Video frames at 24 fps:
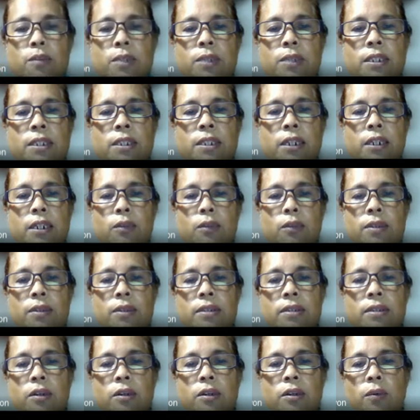we start with
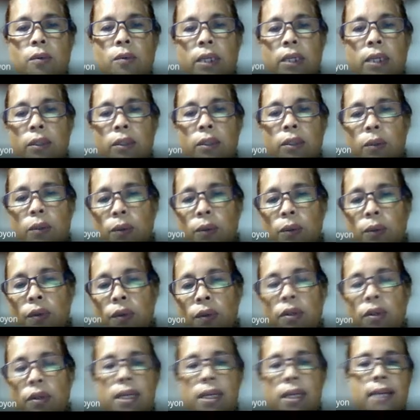0, 1, 2,
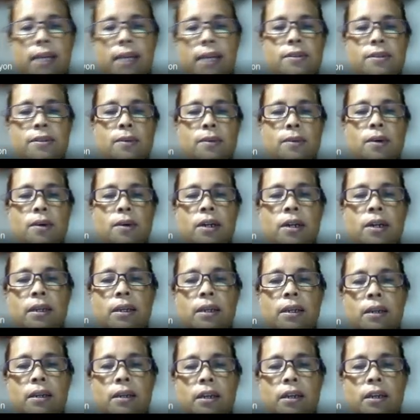3, and so on.